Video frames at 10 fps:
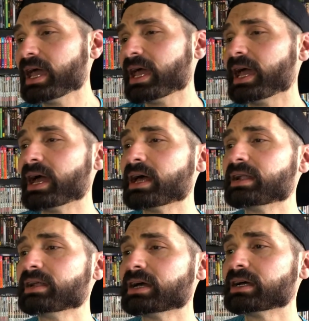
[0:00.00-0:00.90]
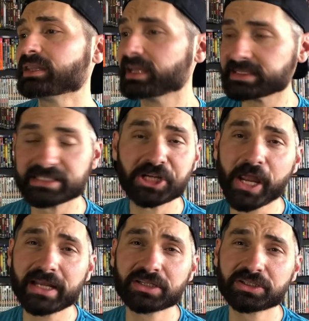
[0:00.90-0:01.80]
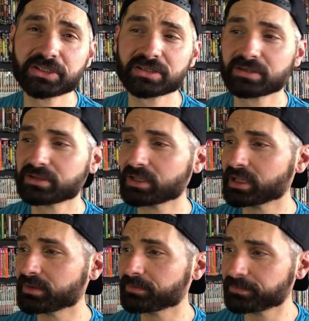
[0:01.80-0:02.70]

and uh, they changed uh,